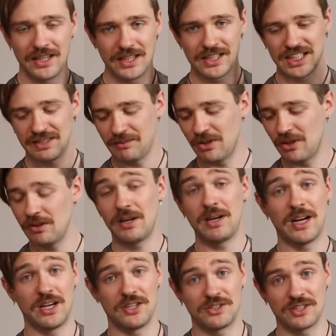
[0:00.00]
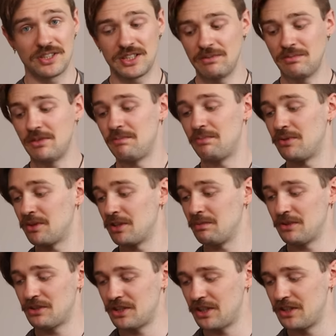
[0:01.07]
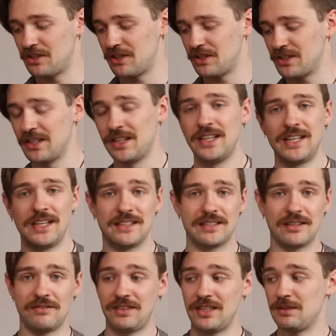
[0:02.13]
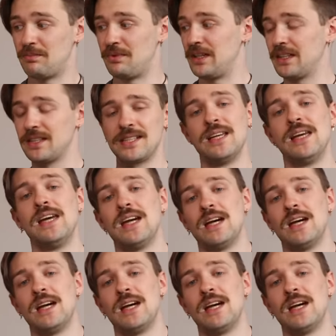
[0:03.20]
small adjustable portable chargers instead of these bricks.